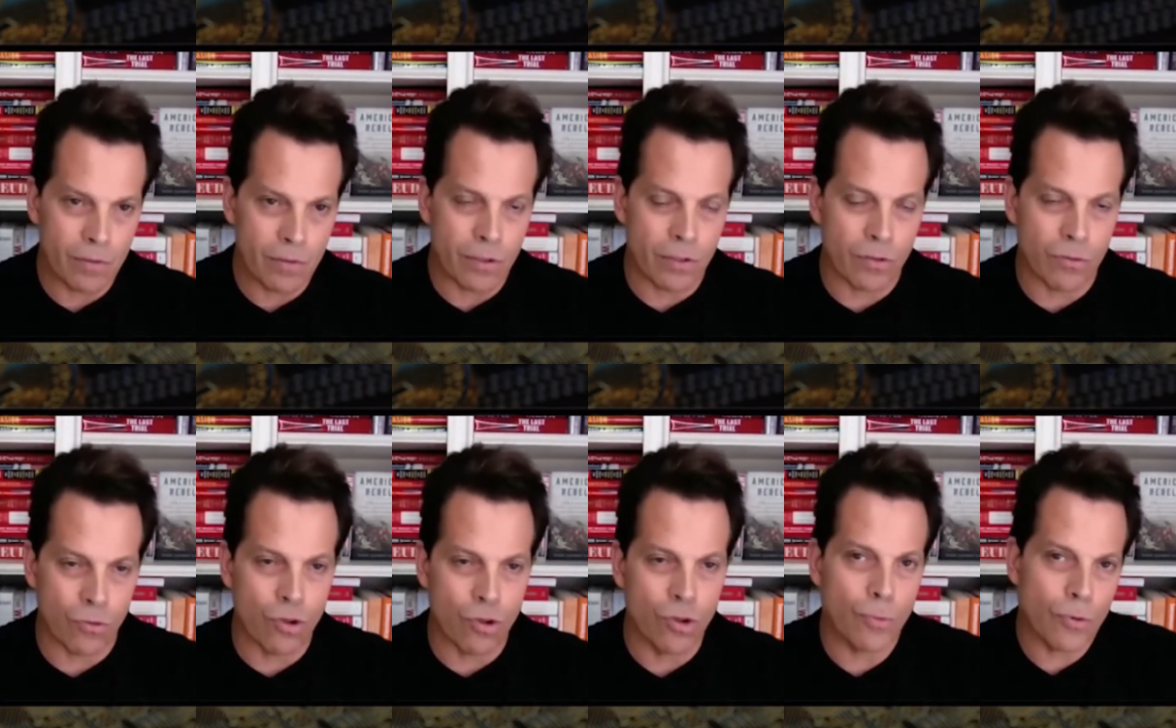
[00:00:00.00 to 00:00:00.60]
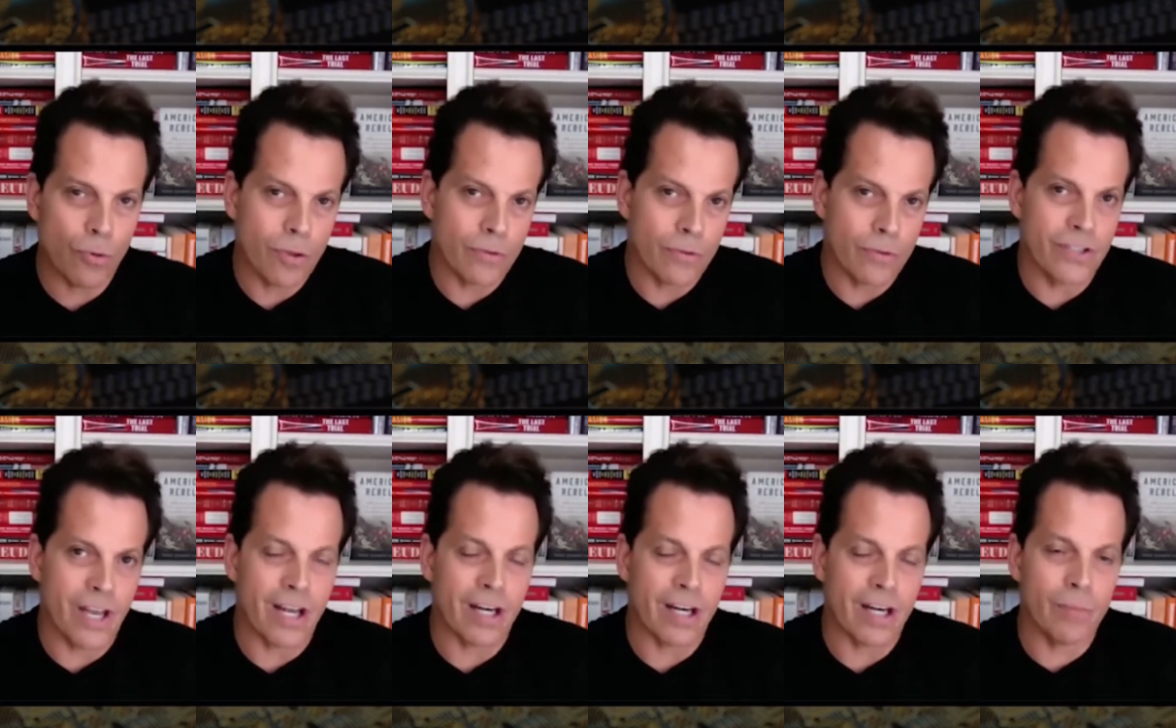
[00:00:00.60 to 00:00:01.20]
group or the
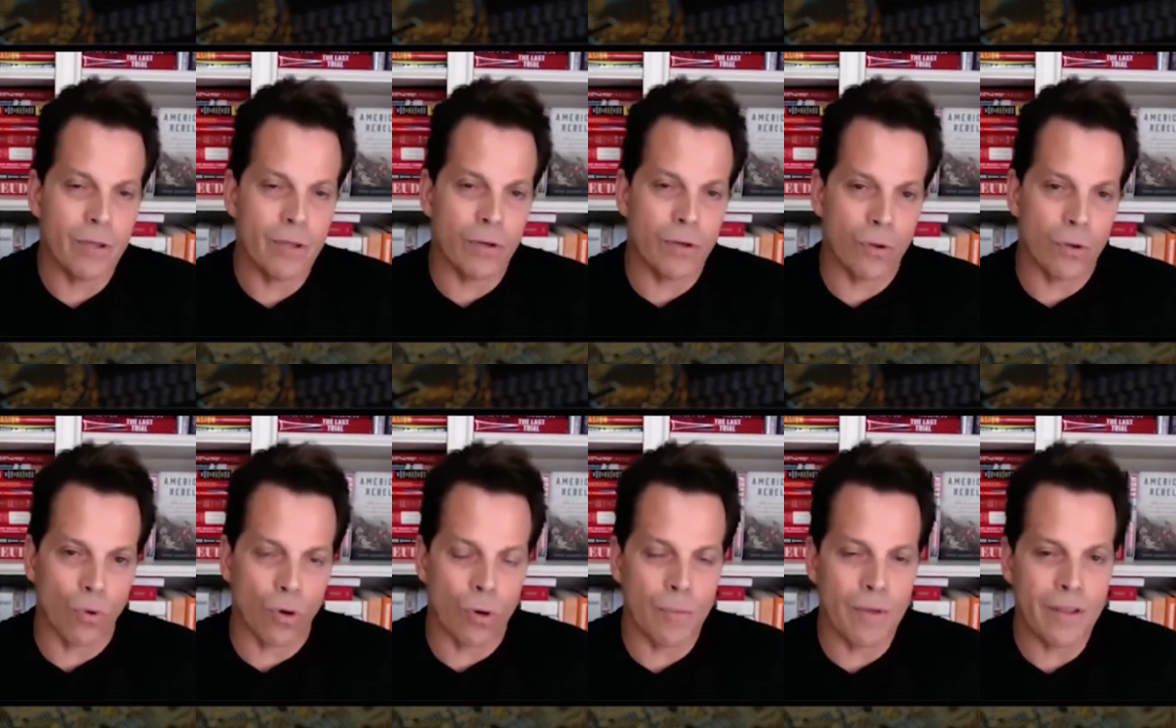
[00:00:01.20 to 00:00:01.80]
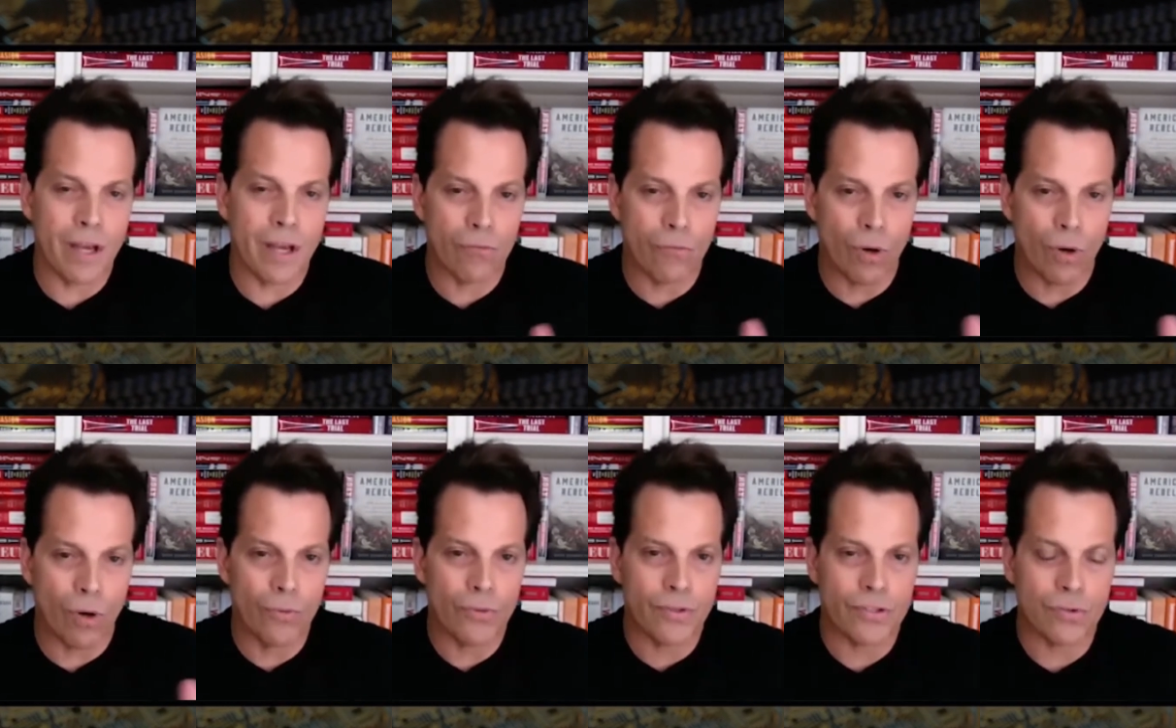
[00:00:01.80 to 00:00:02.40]
gentleman or the woman that
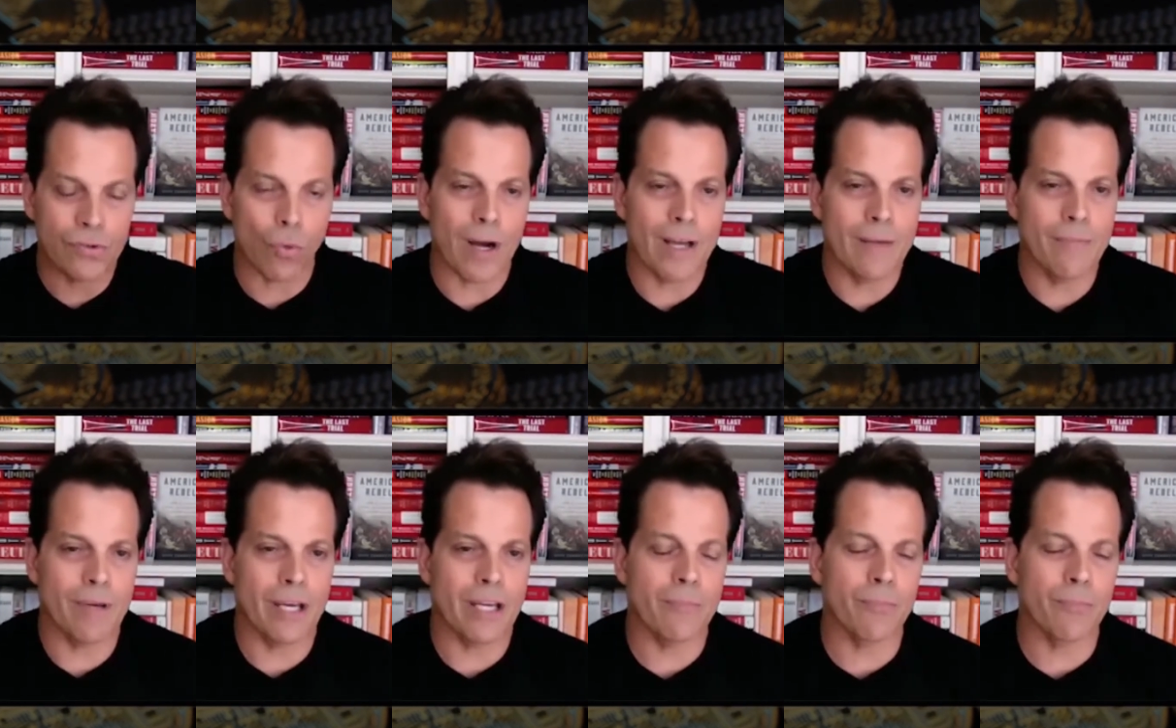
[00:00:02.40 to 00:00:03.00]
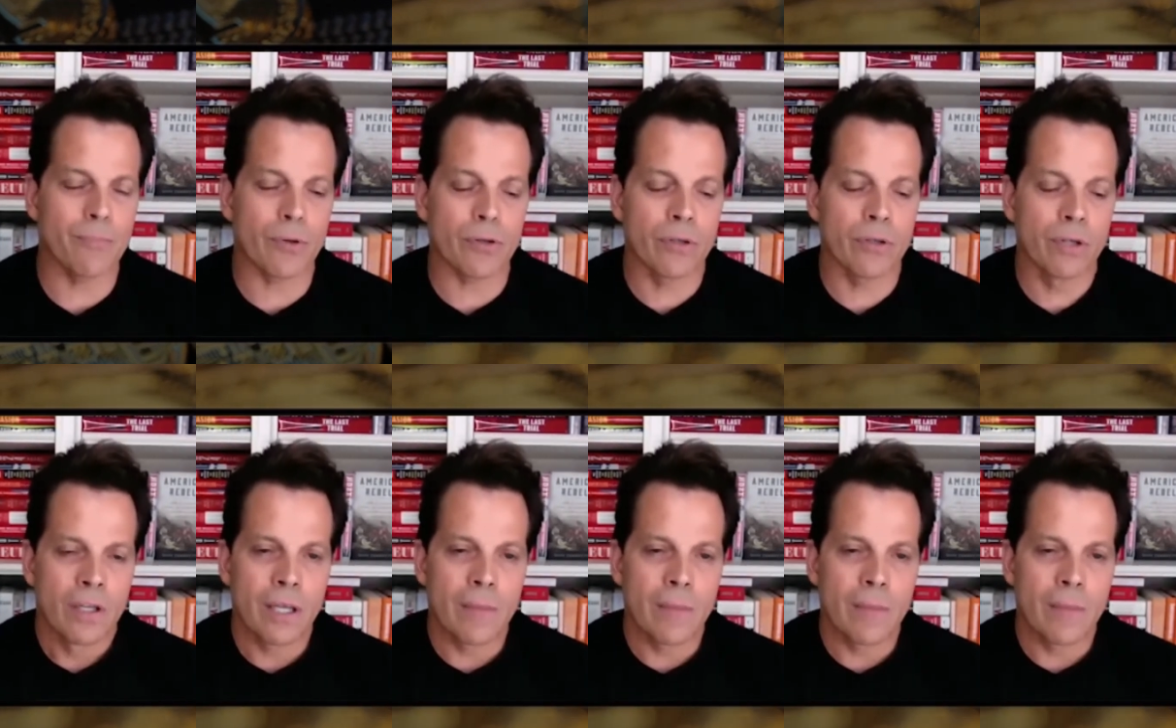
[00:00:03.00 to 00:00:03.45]
wrote this white paper,